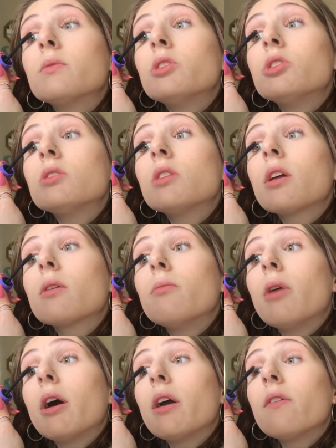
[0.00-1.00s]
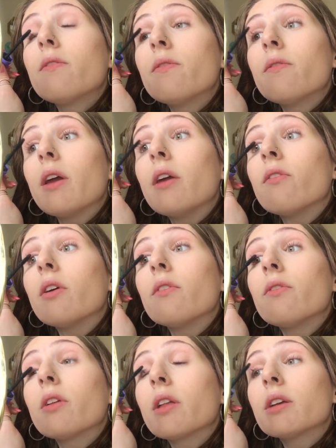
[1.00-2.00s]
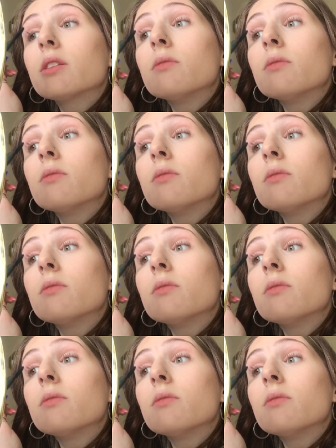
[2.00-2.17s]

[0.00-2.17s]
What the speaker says: which is like my favorite for like